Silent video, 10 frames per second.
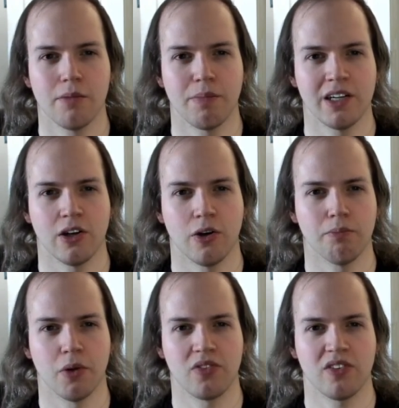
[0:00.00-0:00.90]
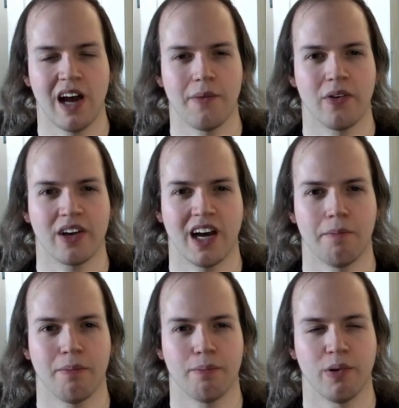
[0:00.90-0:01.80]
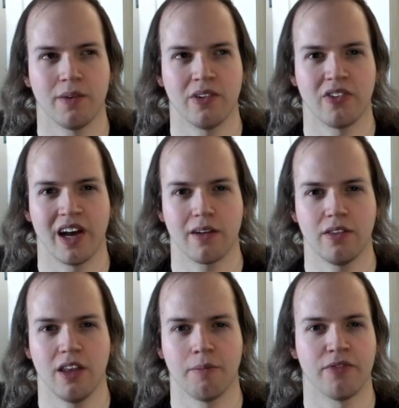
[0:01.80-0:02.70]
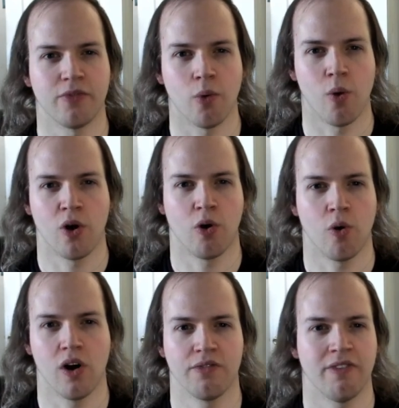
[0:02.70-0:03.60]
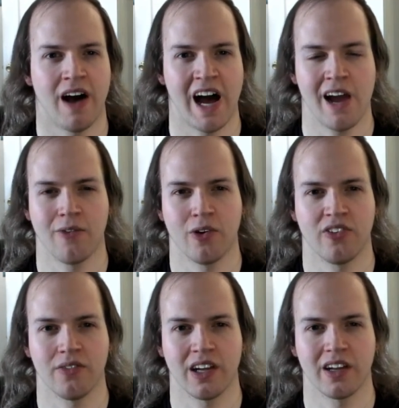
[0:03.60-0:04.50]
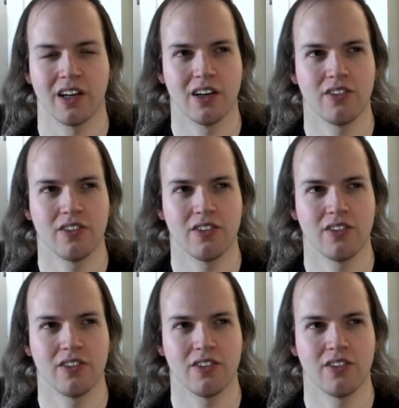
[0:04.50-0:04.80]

But, most of the time, I would kind of put them as like number 4 or 5 or something.